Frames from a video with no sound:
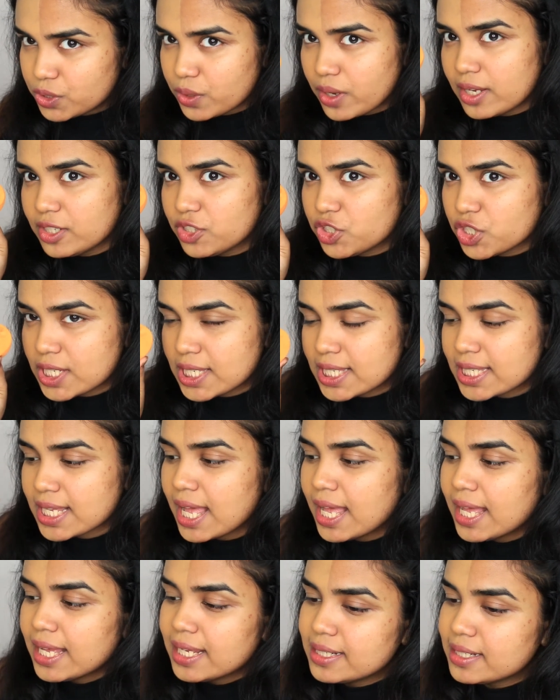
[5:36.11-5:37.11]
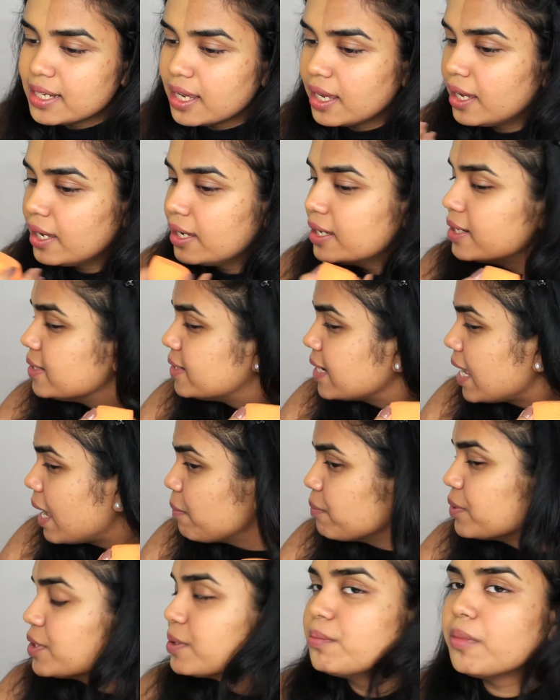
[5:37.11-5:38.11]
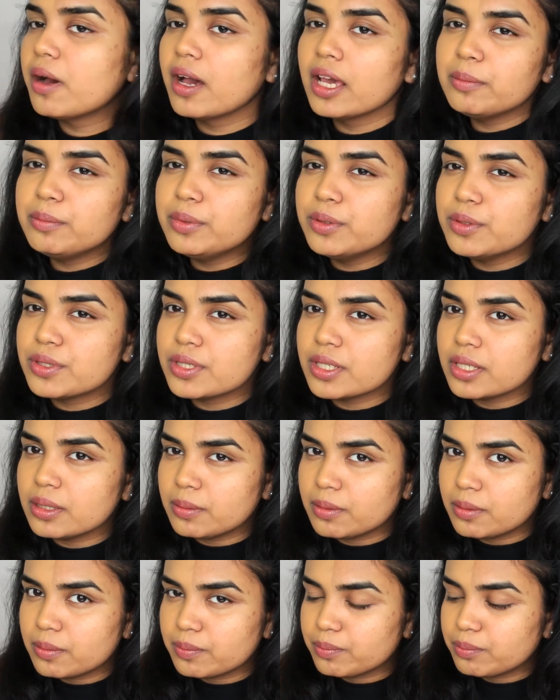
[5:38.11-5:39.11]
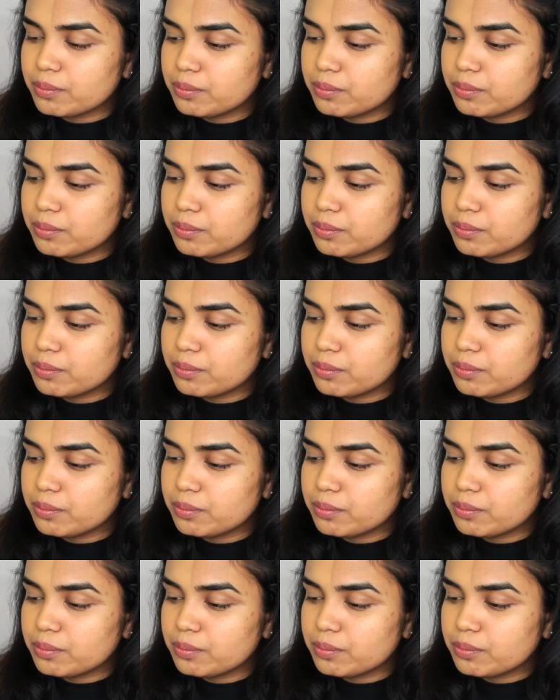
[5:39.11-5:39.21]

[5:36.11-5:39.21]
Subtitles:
So I just damped my beauty